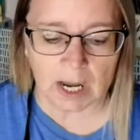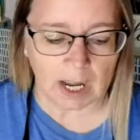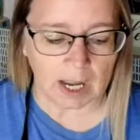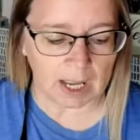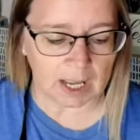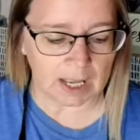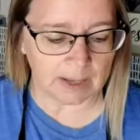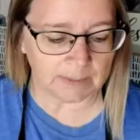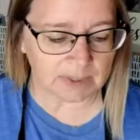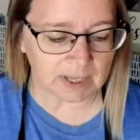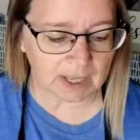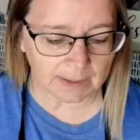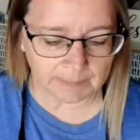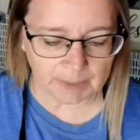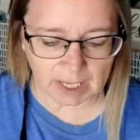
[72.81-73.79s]
um,
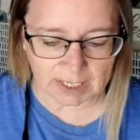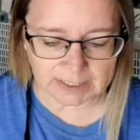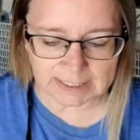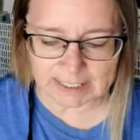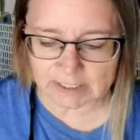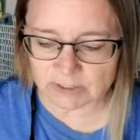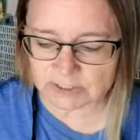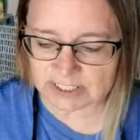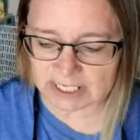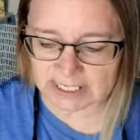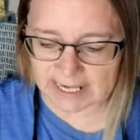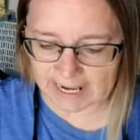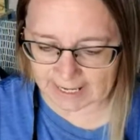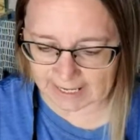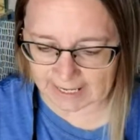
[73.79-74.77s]
come on here
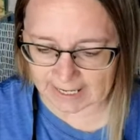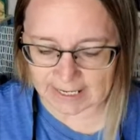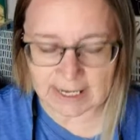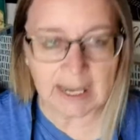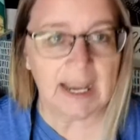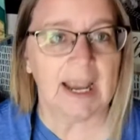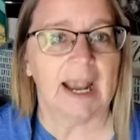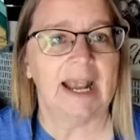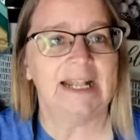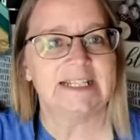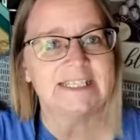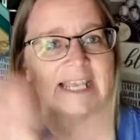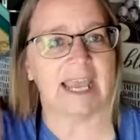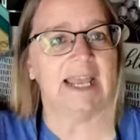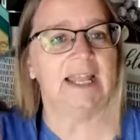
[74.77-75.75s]
today and
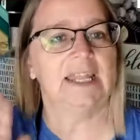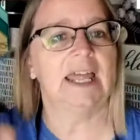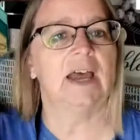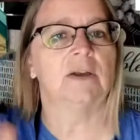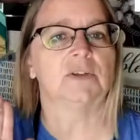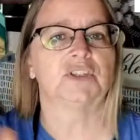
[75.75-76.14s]
say hello.